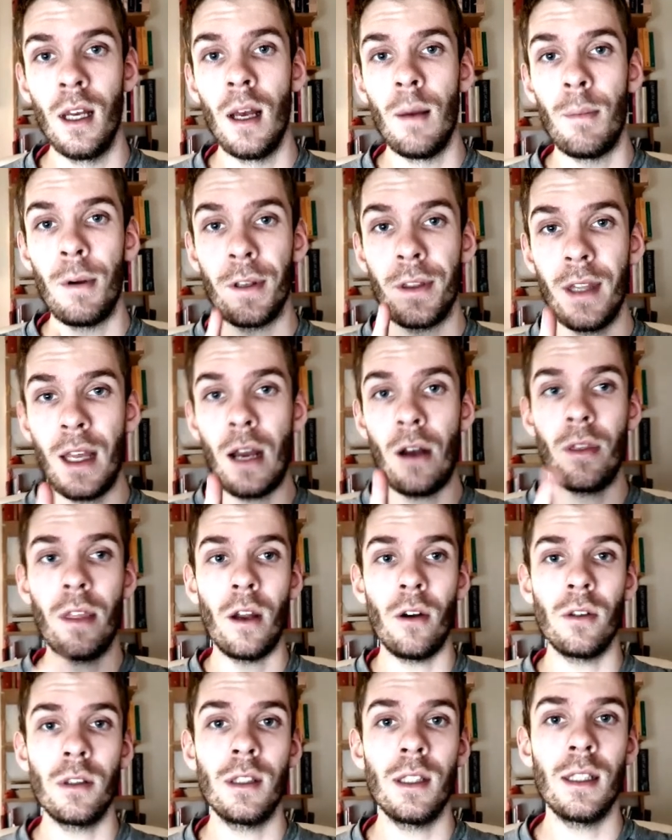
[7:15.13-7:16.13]
But now there
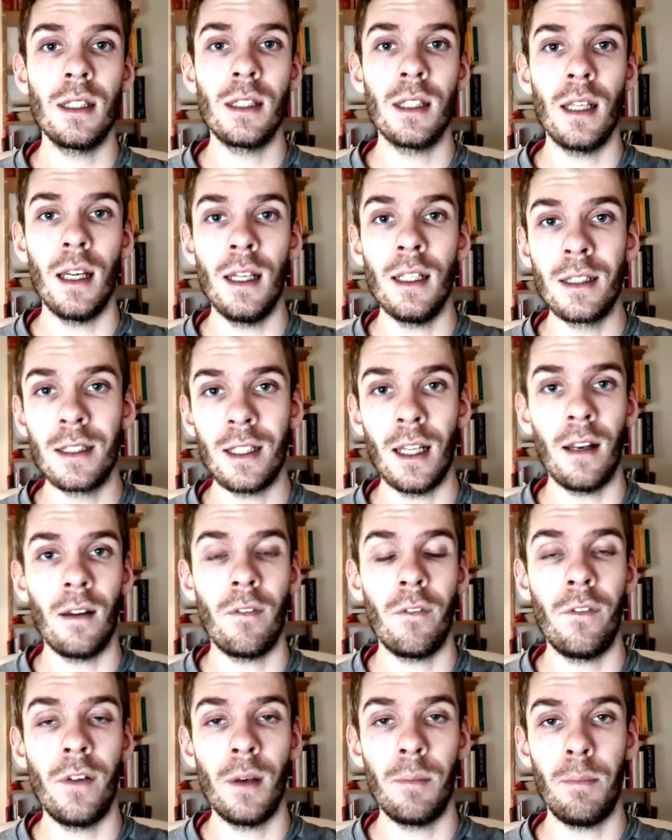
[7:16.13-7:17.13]
is this instant
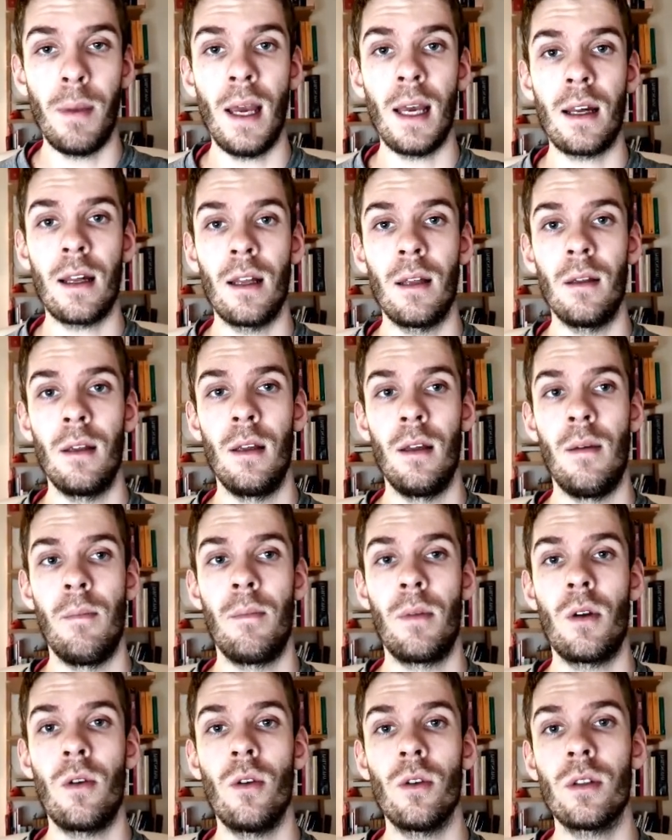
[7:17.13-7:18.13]
feedback
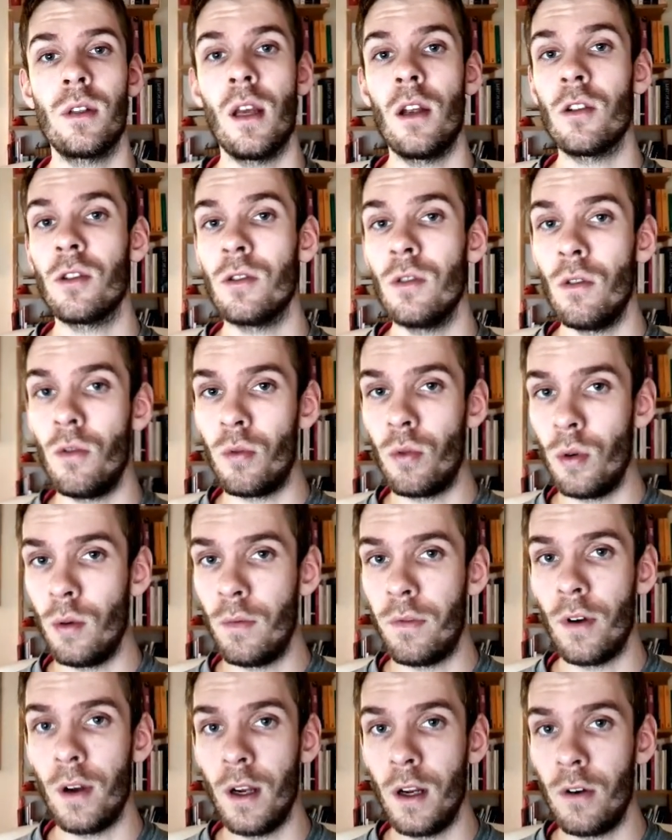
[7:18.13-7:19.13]
because there is no room
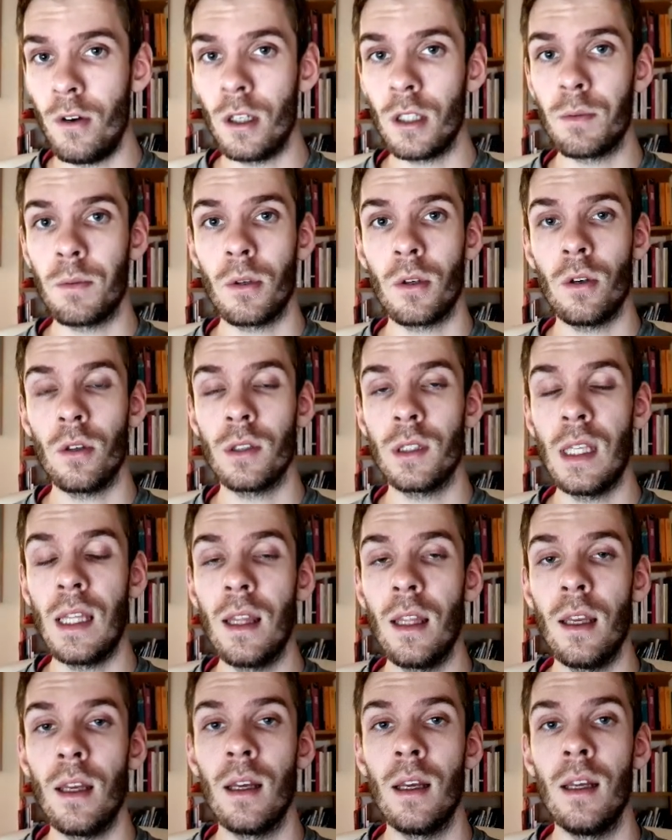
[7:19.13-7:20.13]
for errors, because then
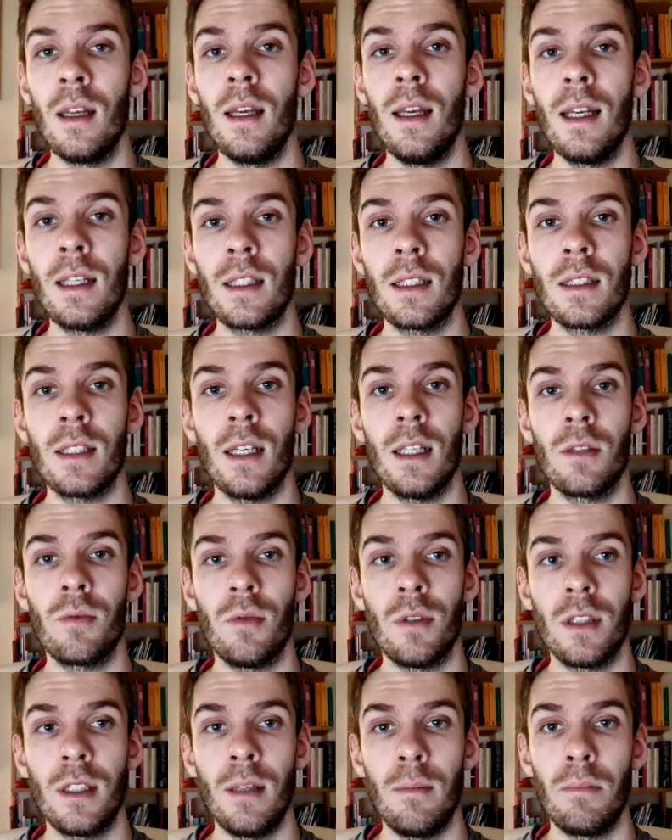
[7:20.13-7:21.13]
the exercise will
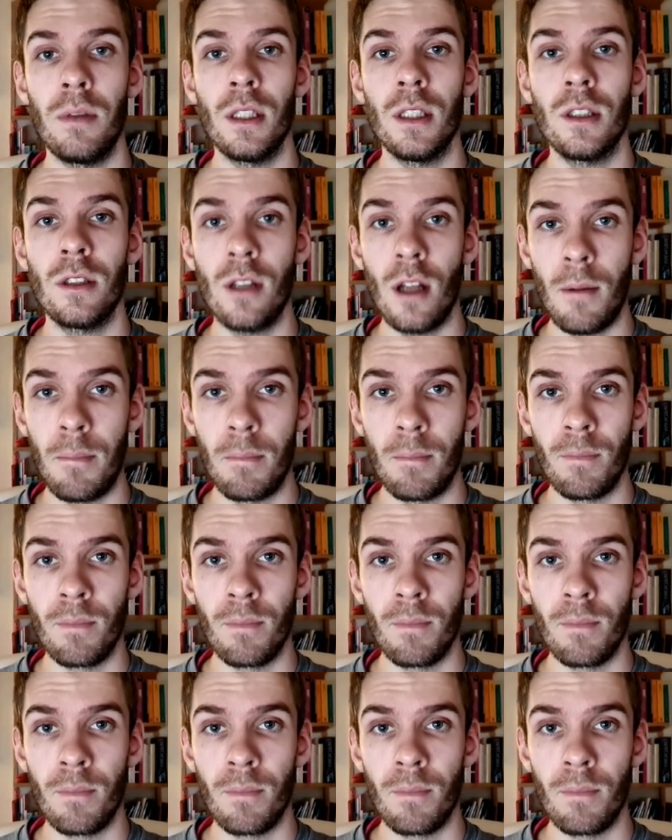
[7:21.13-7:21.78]
simply stop.